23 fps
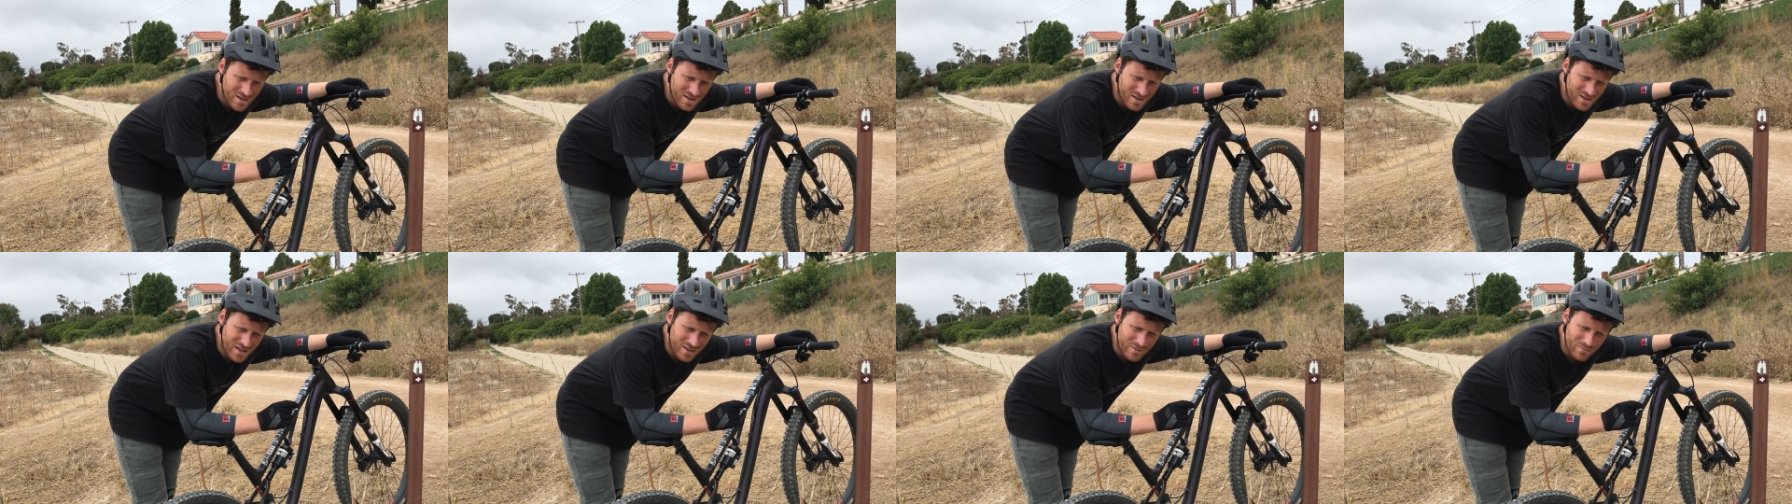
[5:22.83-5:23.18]

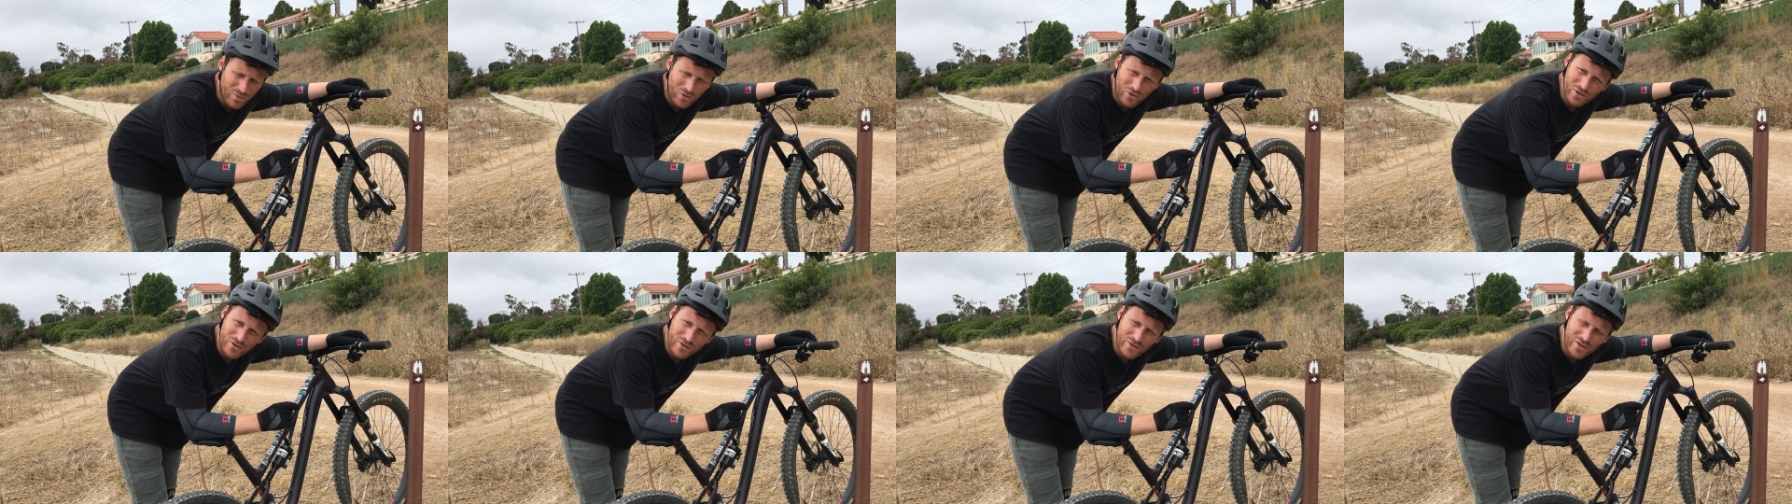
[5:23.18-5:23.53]

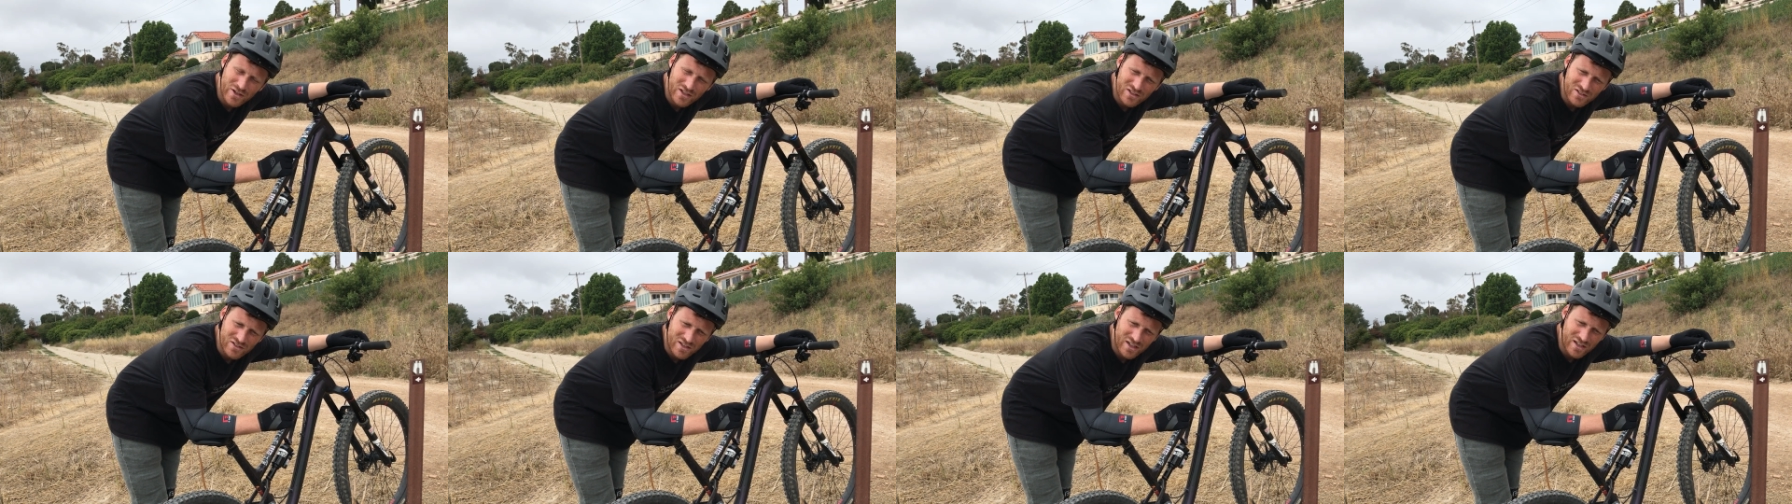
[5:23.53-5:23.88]
important
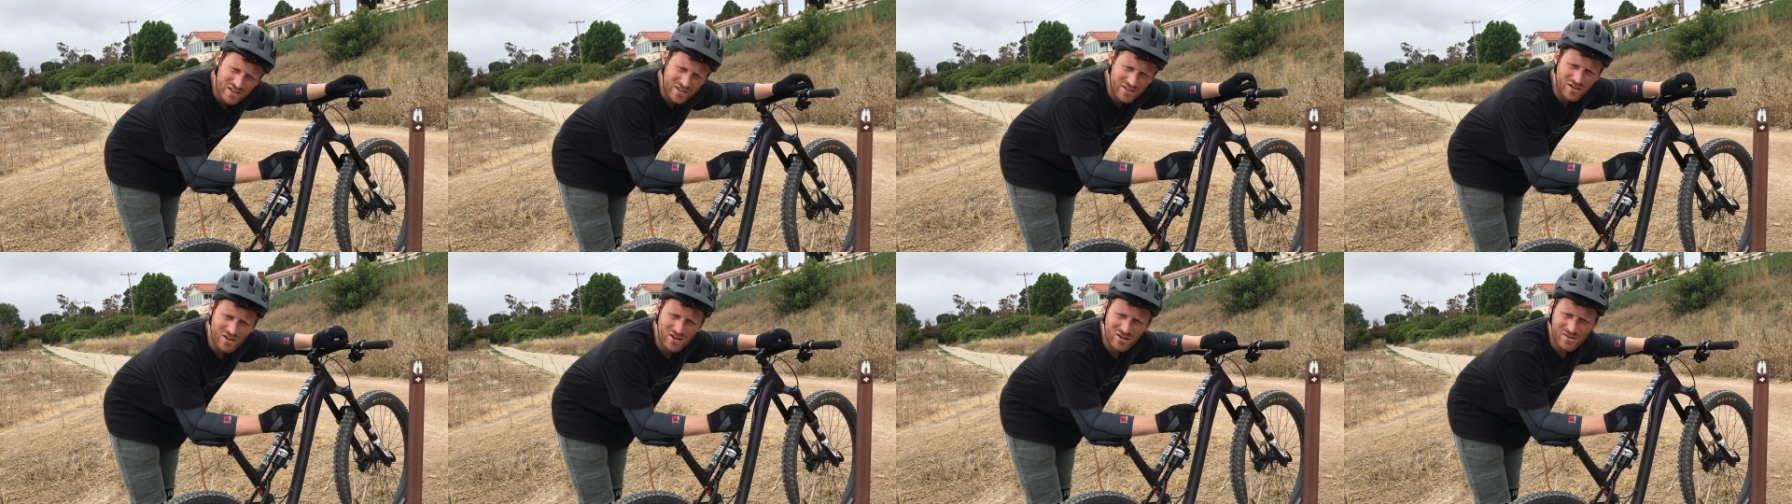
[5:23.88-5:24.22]
thing you got
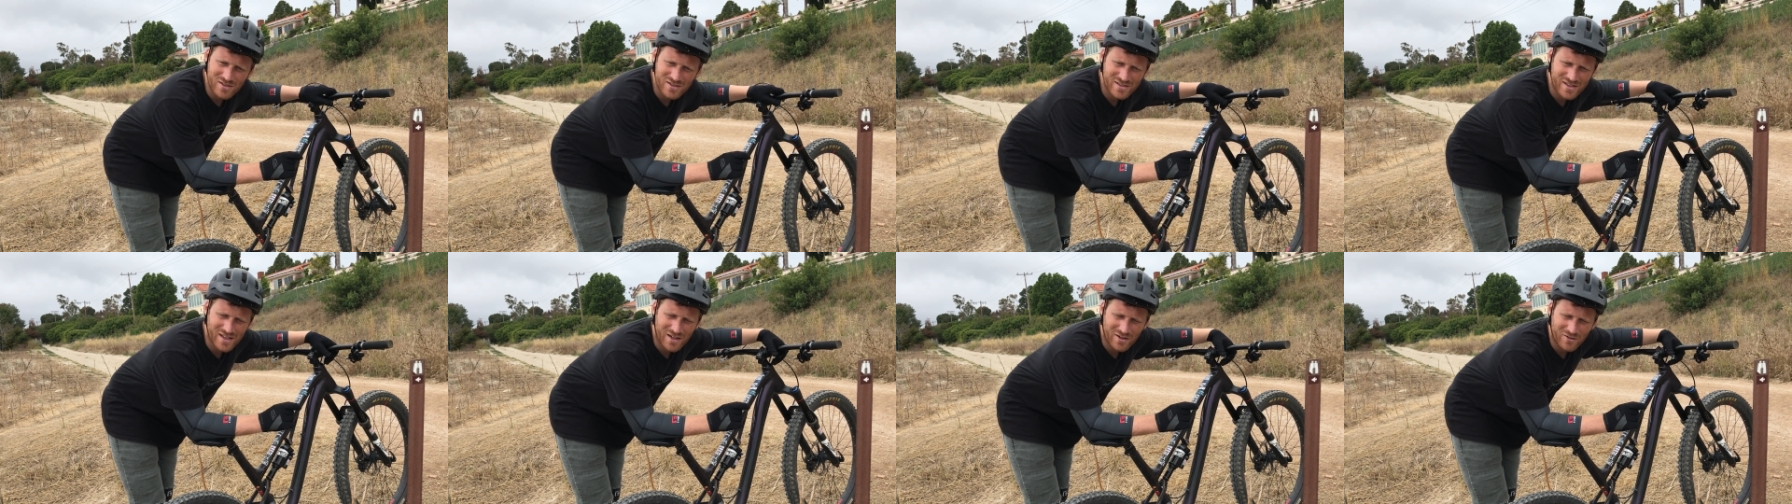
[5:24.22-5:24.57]
to know
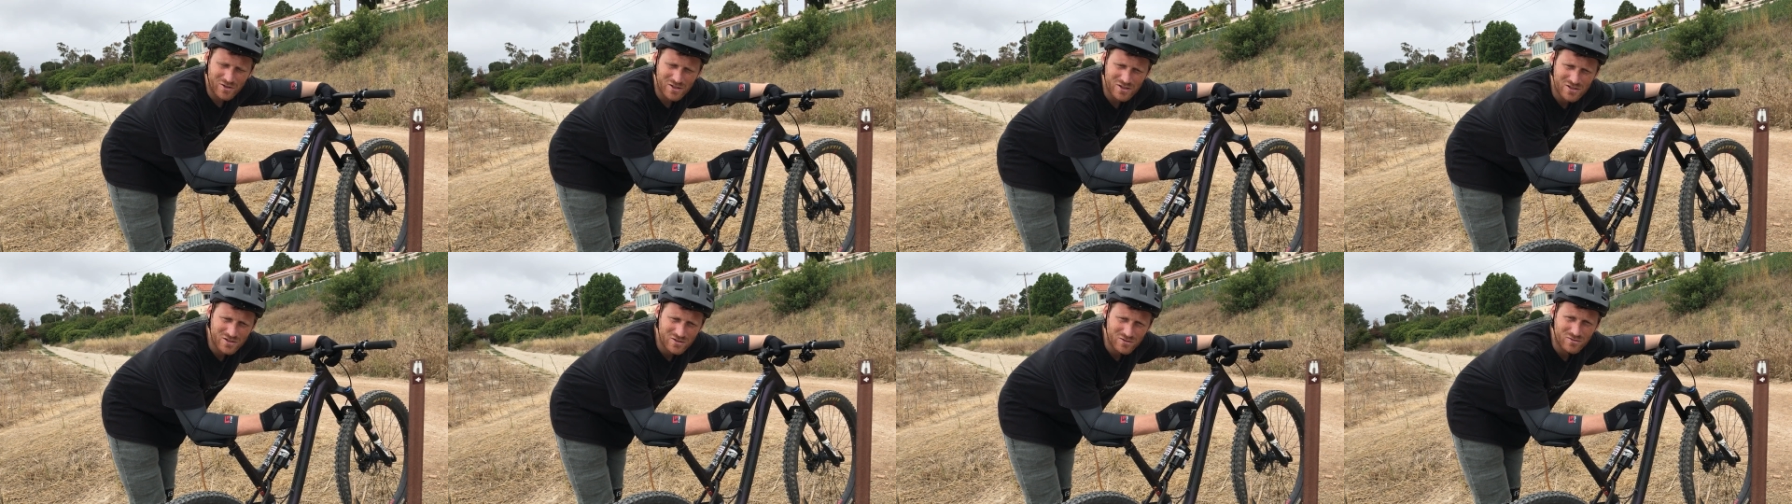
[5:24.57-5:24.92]
is that
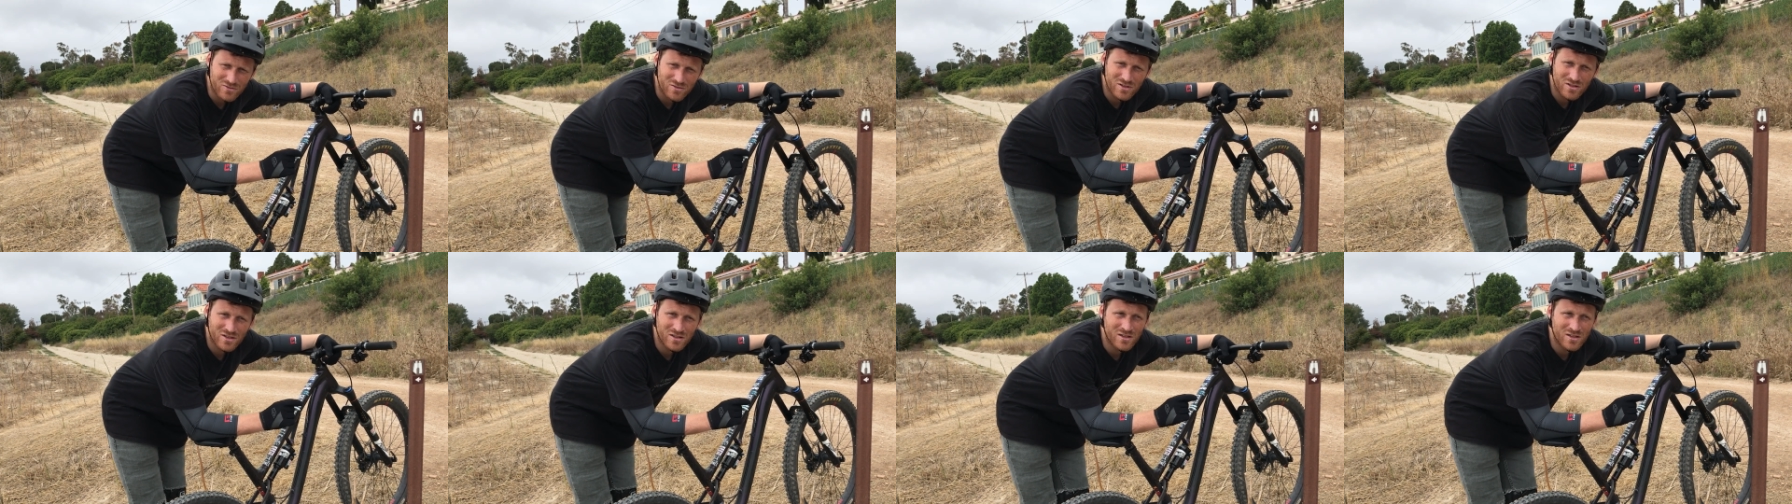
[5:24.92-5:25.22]
once you